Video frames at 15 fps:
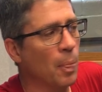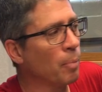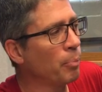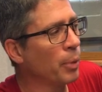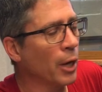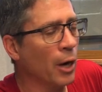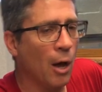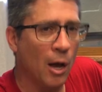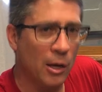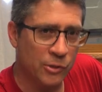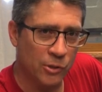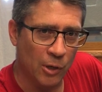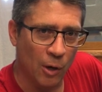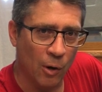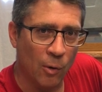but
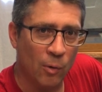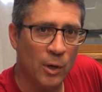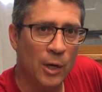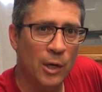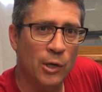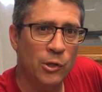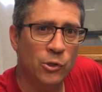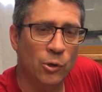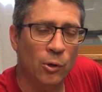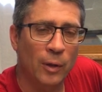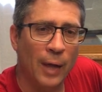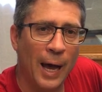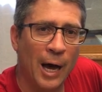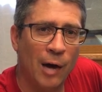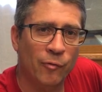also to
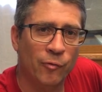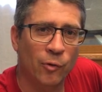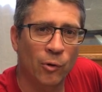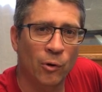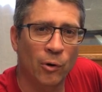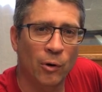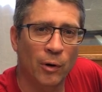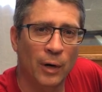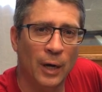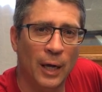allow for